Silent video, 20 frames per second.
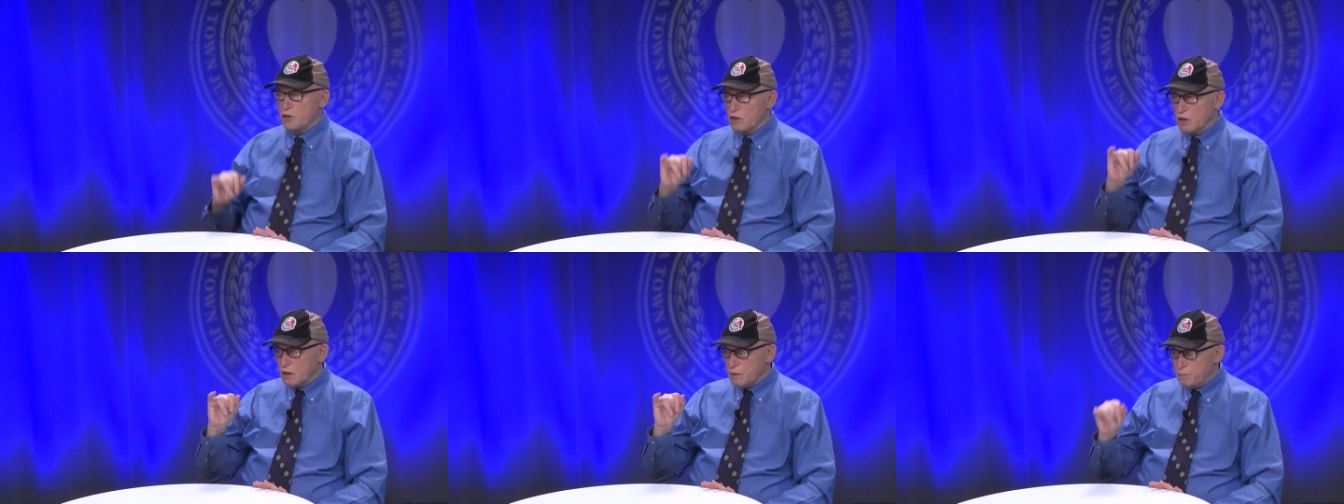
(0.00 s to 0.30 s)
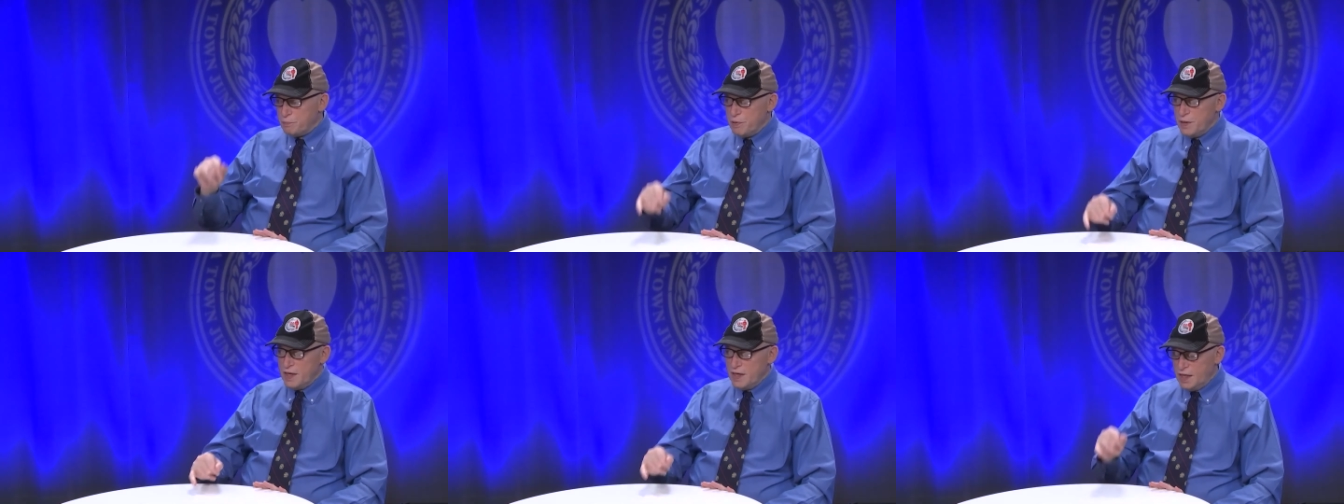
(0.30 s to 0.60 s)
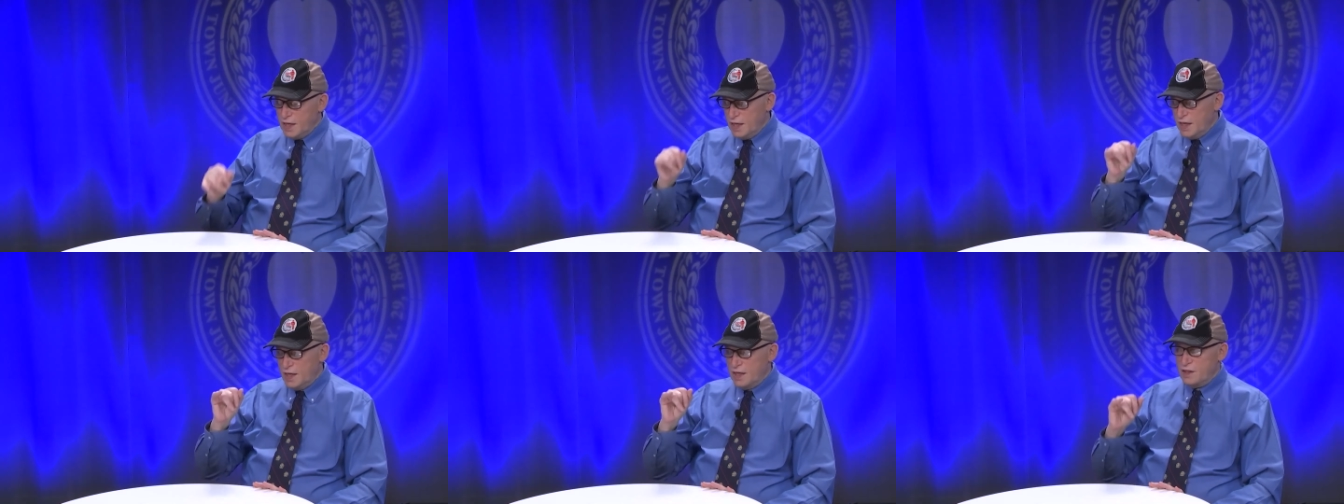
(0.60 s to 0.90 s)
little
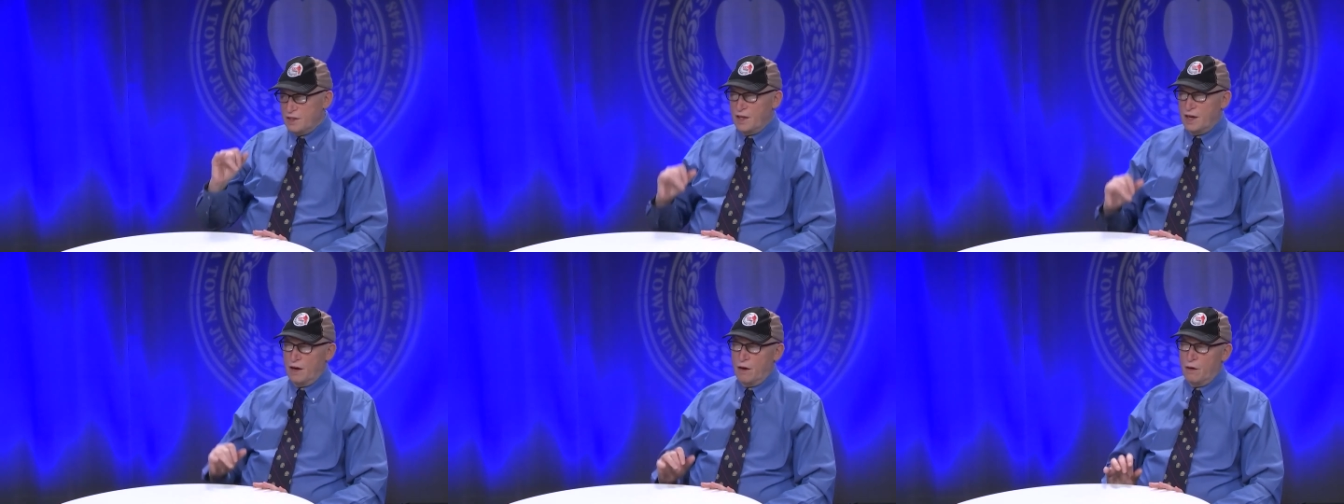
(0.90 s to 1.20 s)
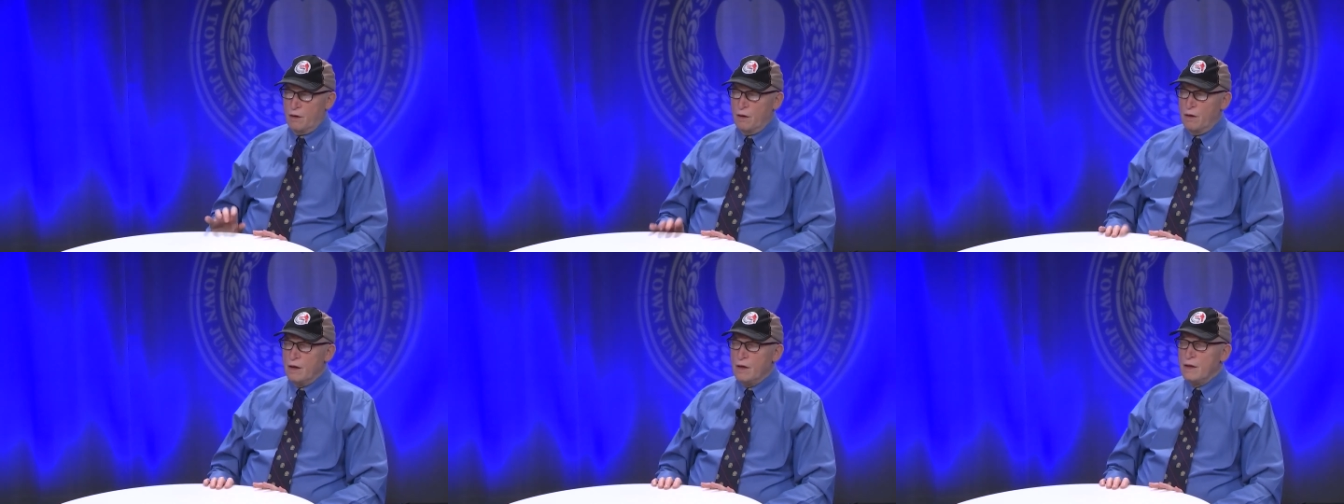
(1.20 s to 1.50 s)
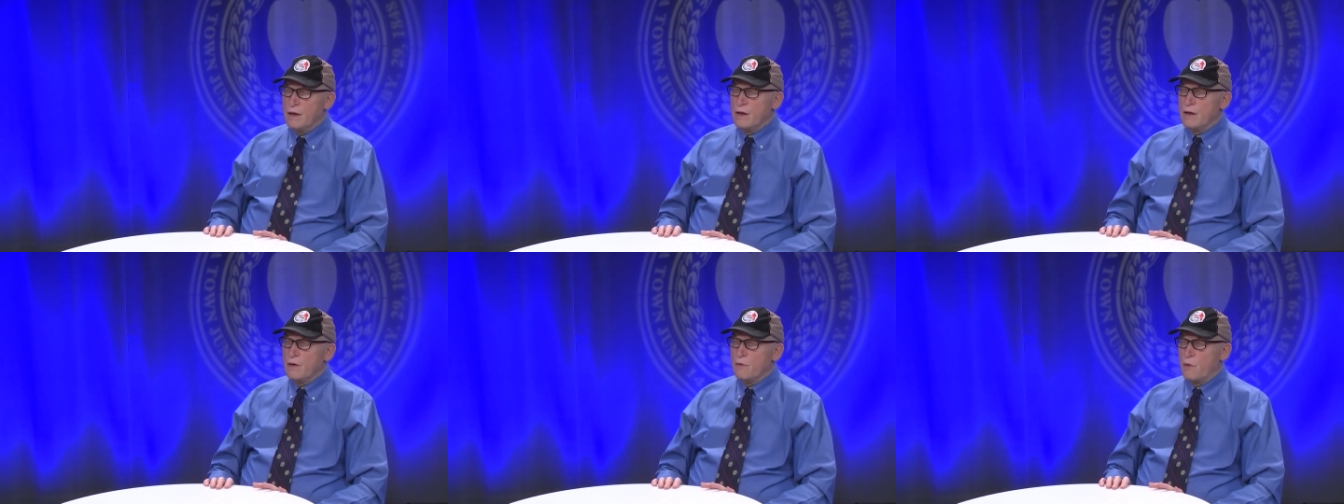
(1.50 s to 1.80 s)
pinky in there.
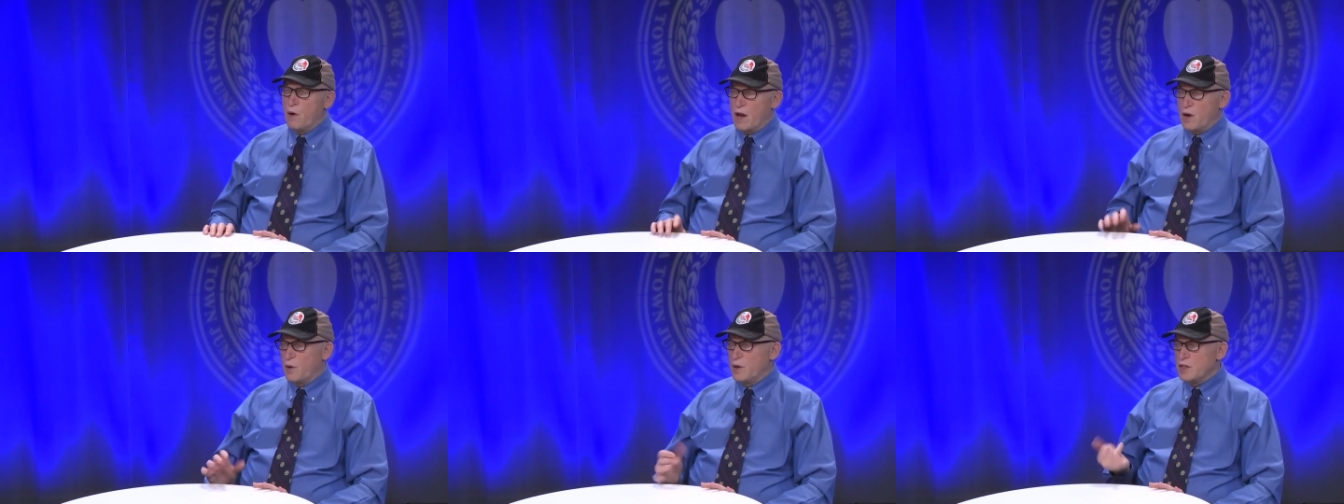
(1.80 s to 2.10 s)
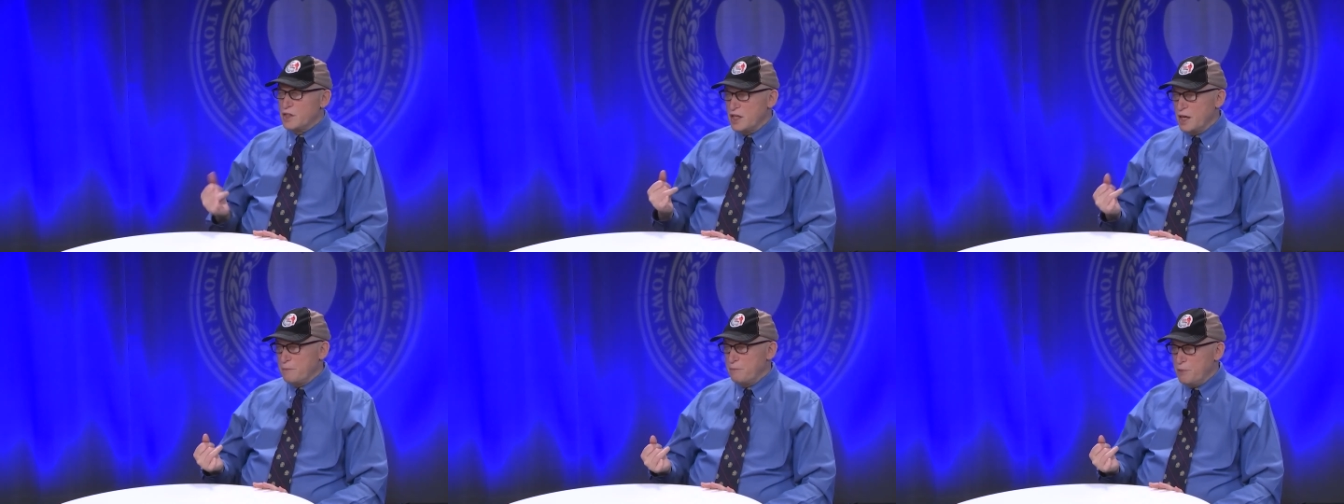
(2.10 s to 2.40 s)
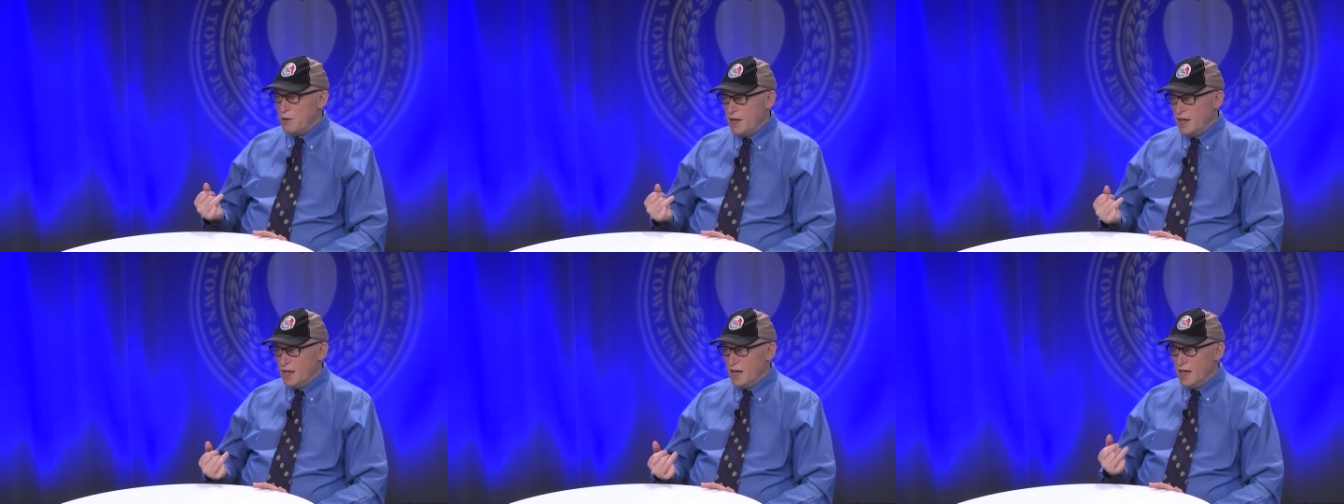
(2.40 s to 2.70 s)
Why do I say
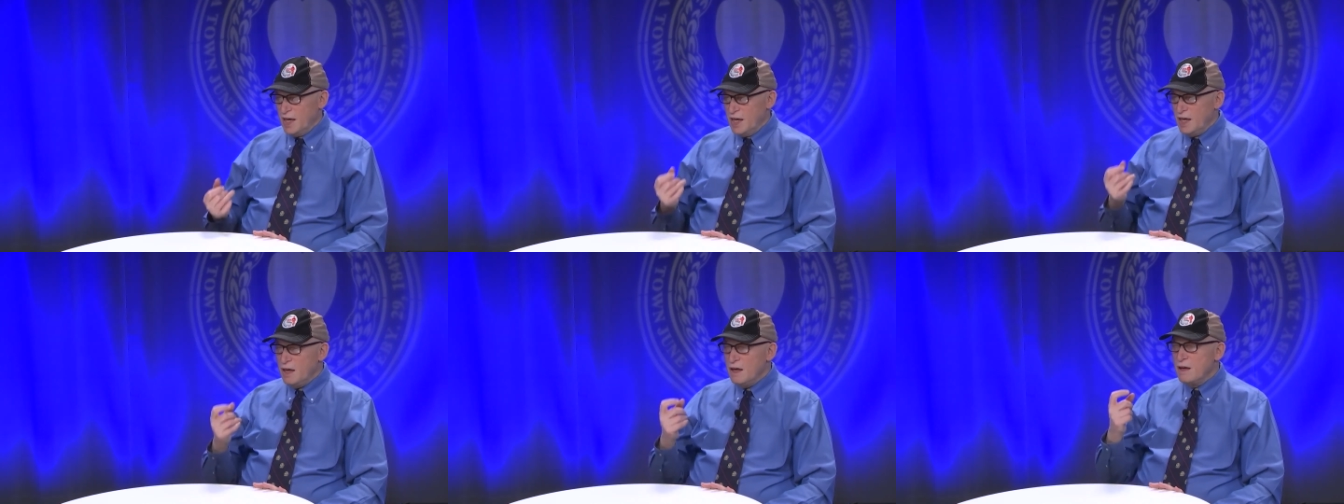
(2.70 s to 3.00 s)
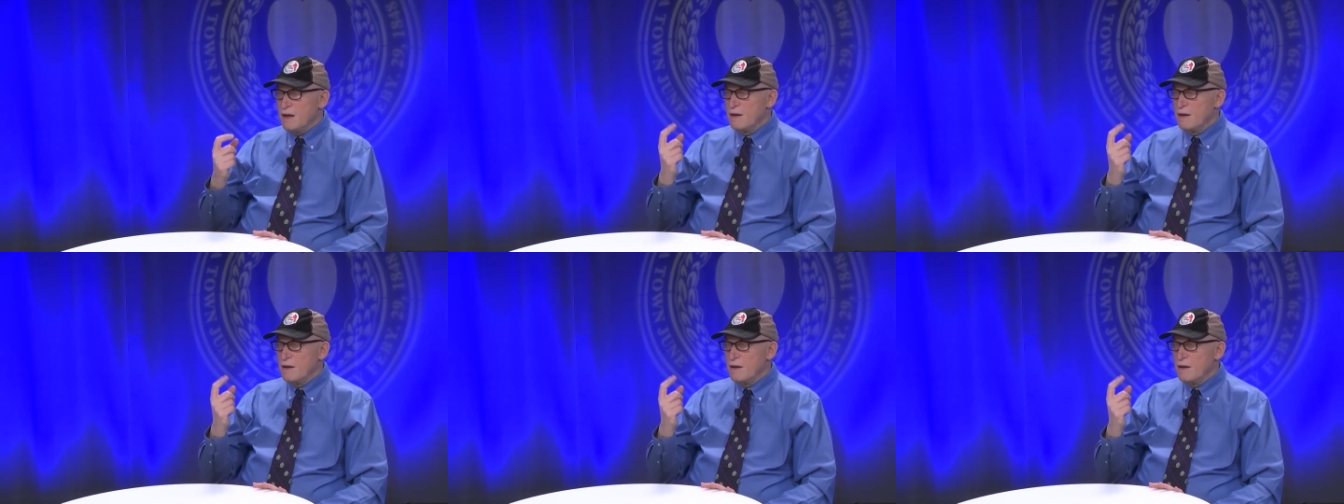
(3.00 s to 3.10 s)
pinky?